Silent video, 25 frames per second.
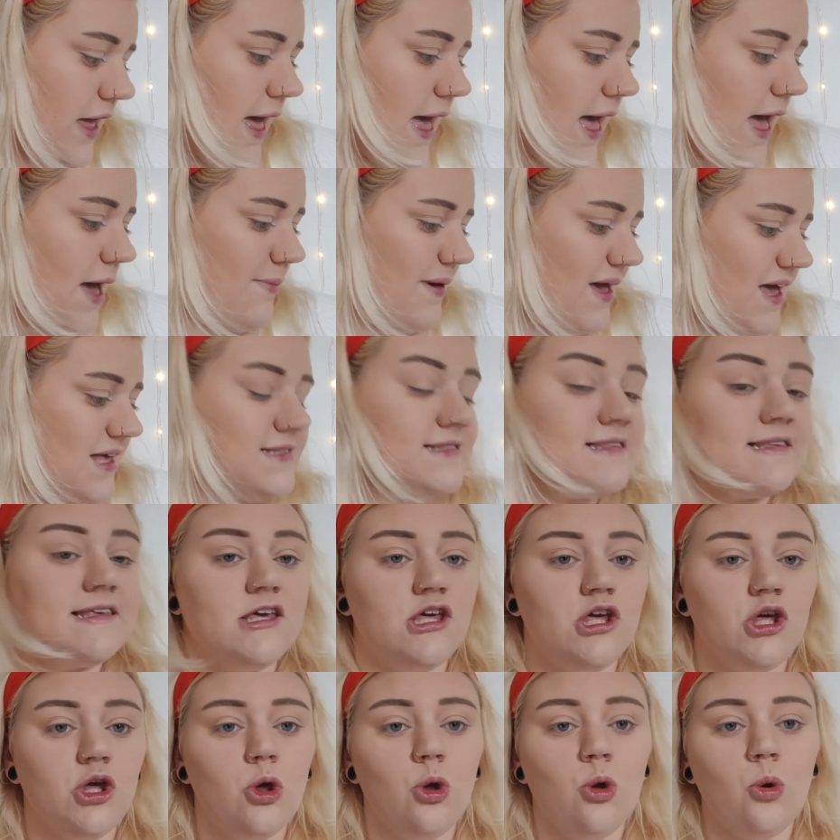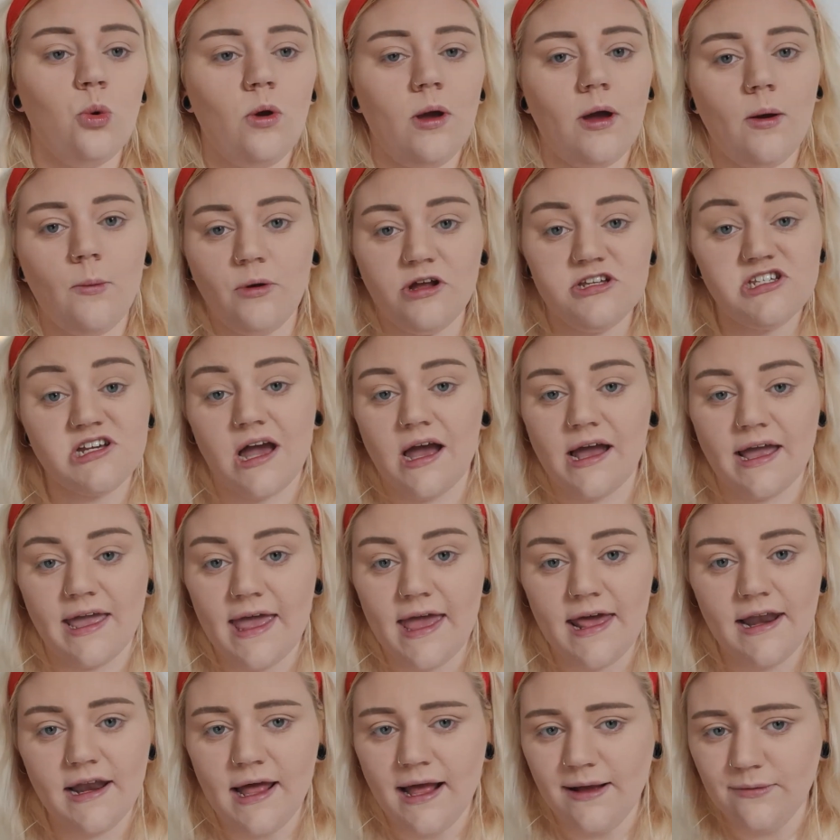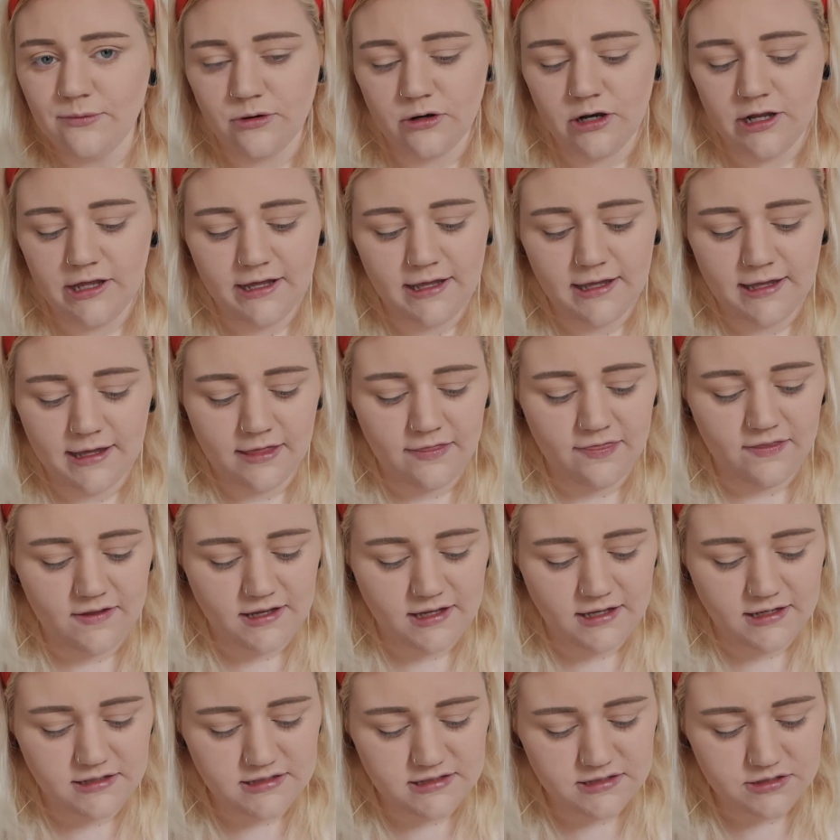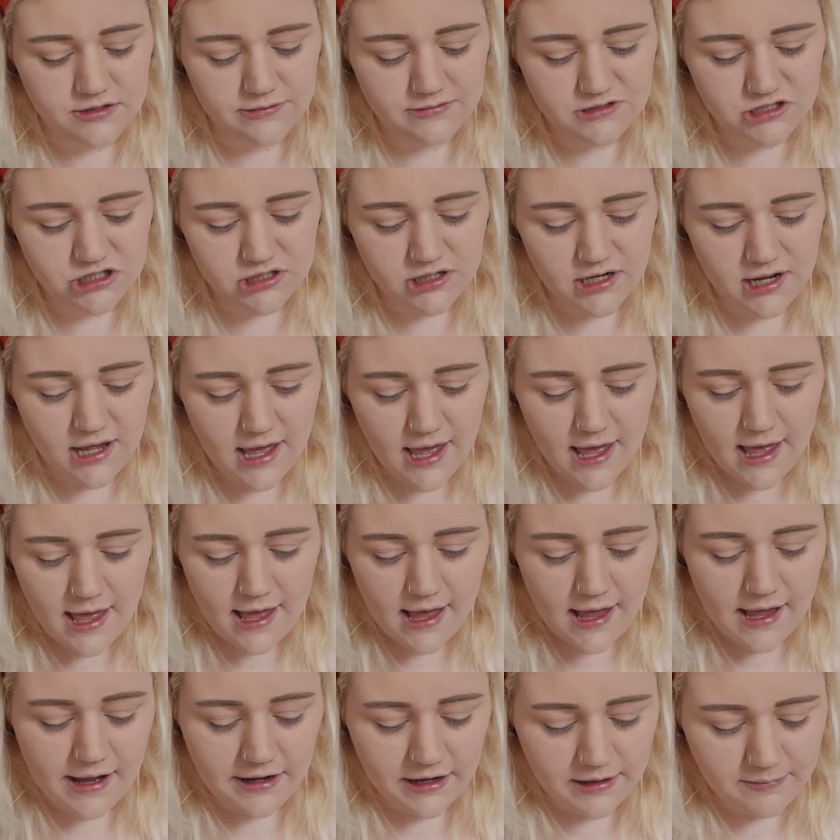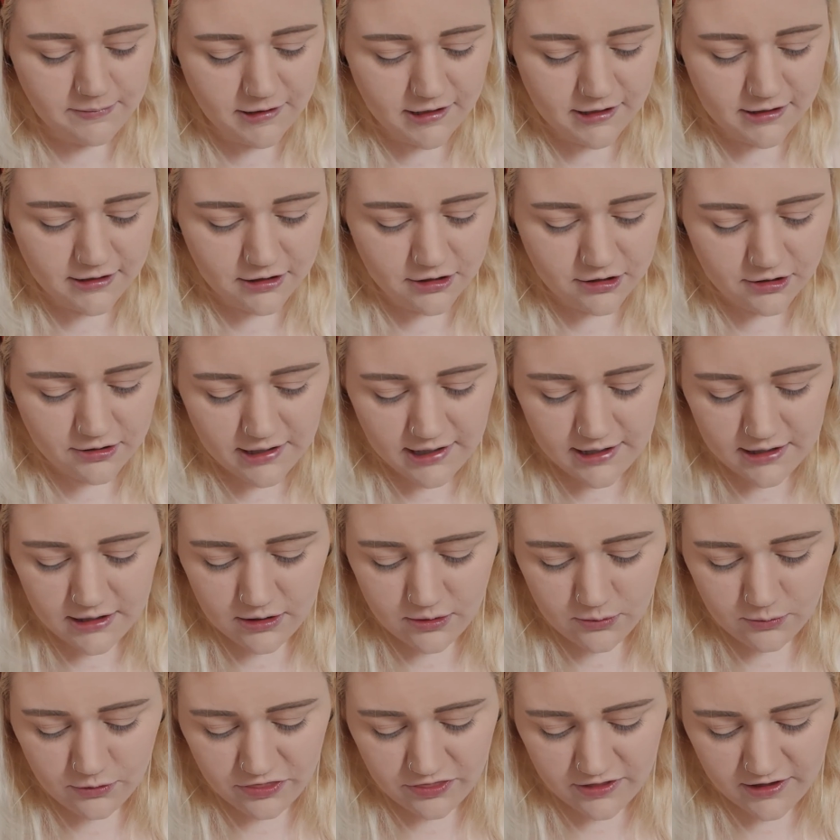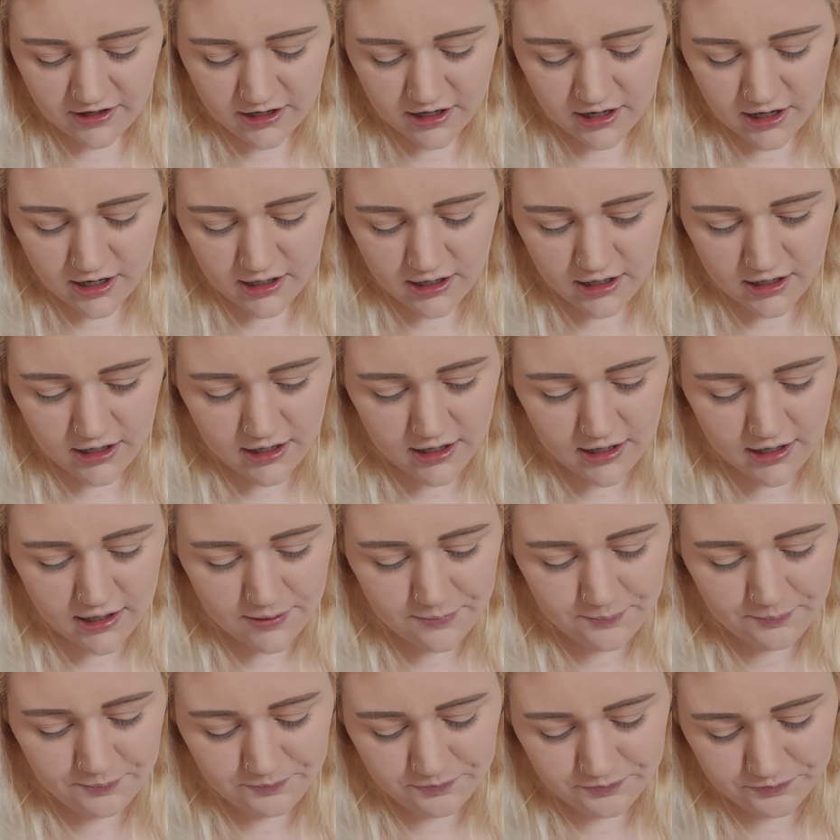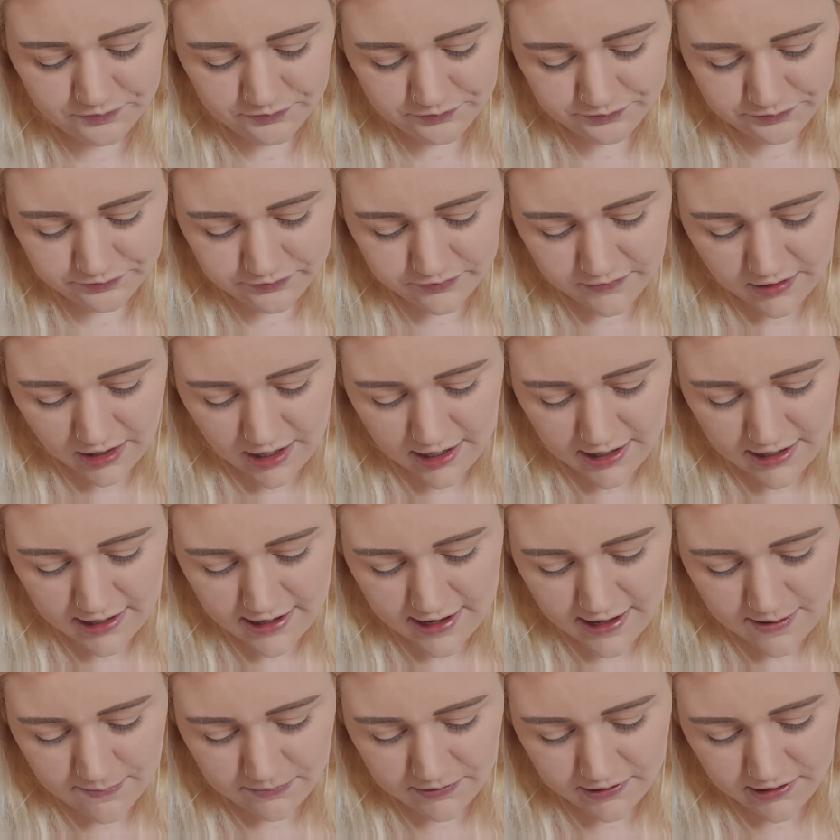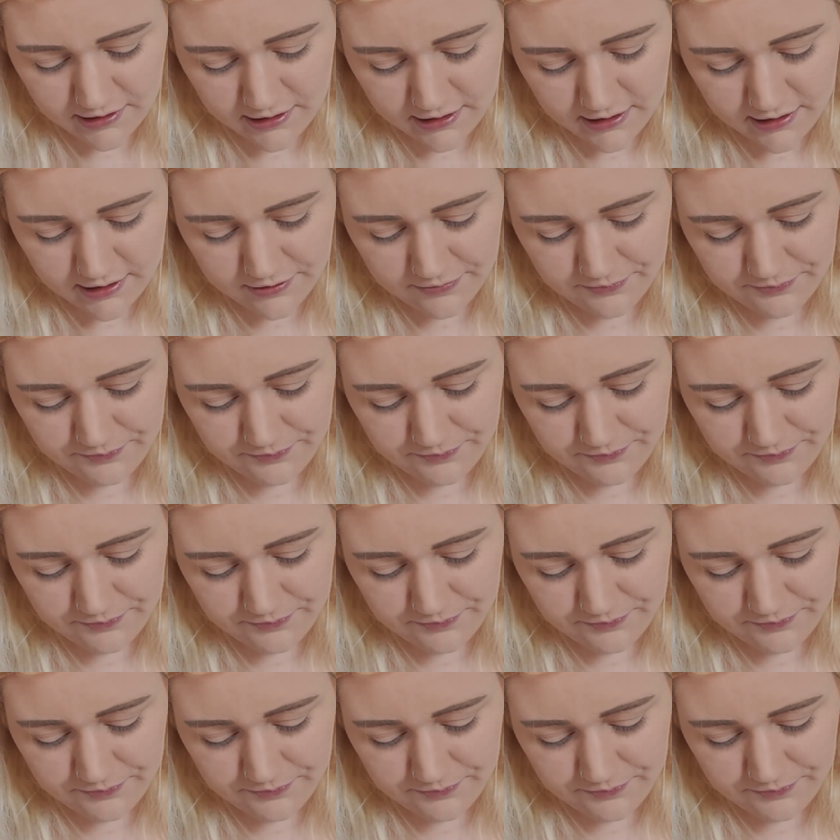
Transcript: MSQ, which again I will link in the description, and I'm going to go in with the colour Nebula.